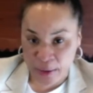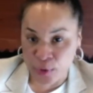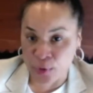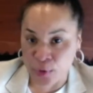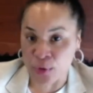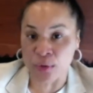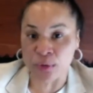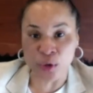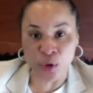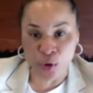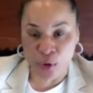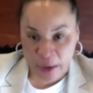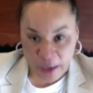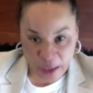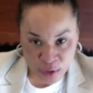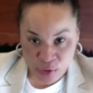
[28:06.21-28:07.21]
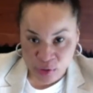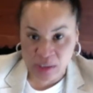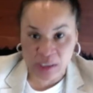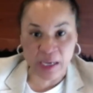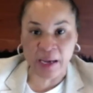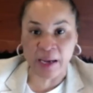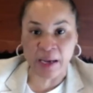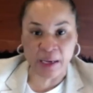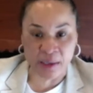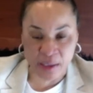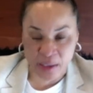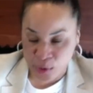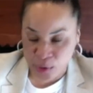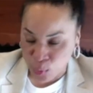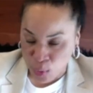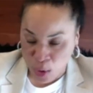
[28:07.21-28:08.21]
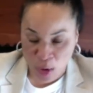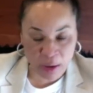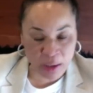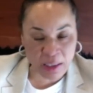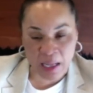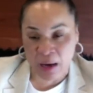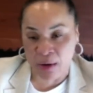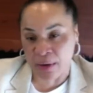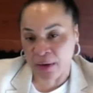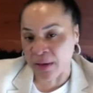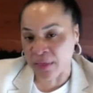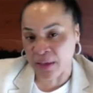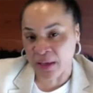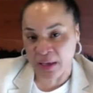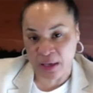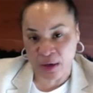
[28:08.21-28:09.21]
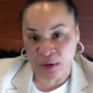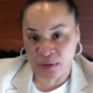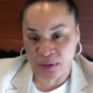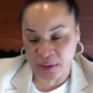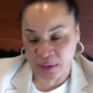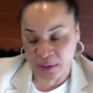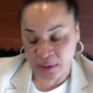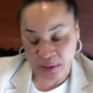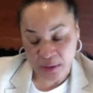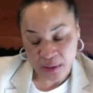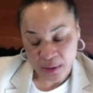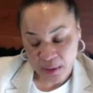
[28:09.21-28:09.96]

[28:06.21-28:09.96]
You'll you'll understand, and you won't allow anything else to